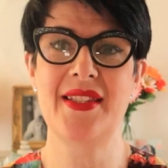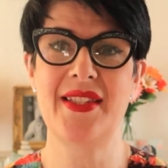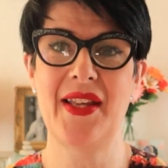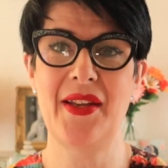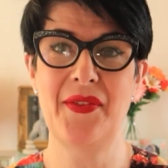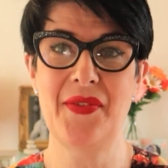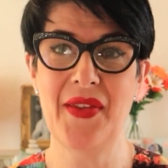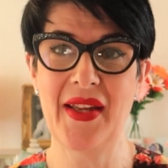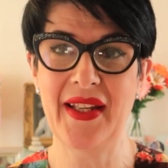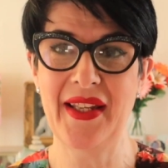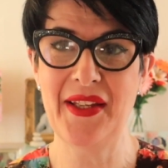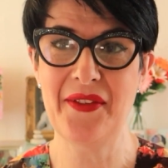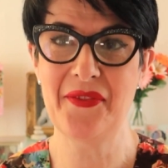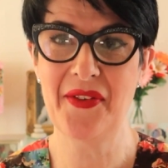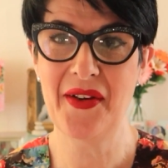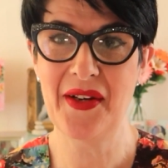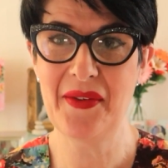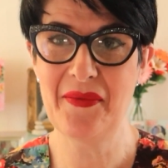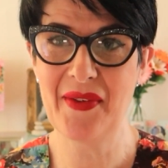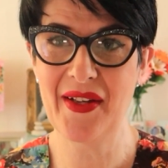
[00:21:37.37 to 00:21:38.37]
So thank you
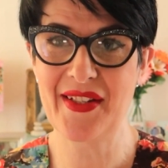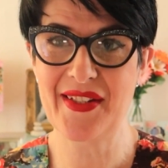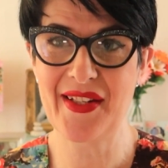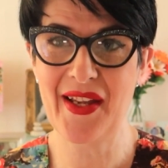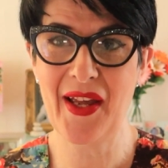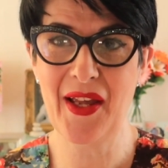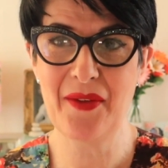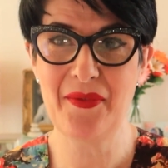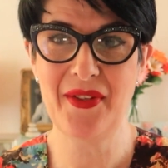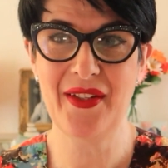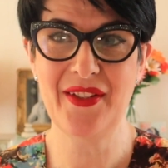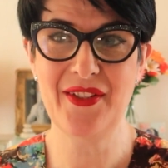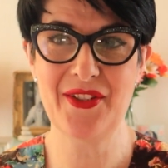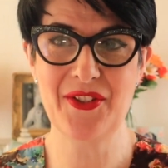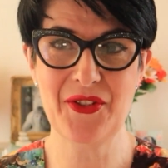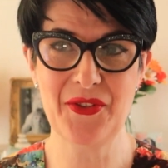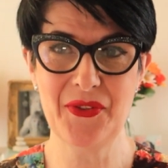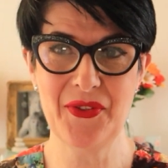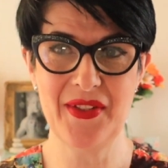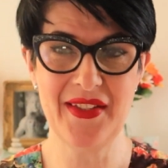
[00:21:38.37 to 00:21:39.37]
very much. I hope you
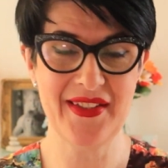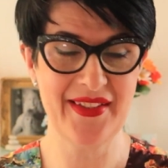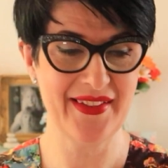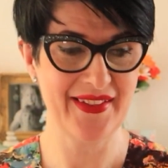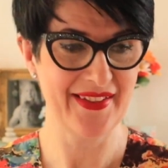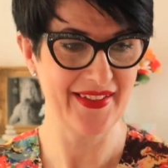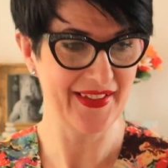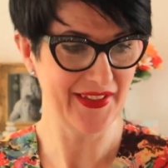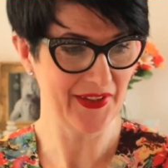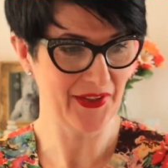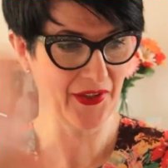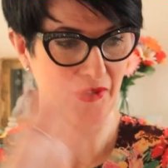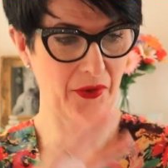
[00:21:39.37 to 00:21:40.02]
enjoyed the look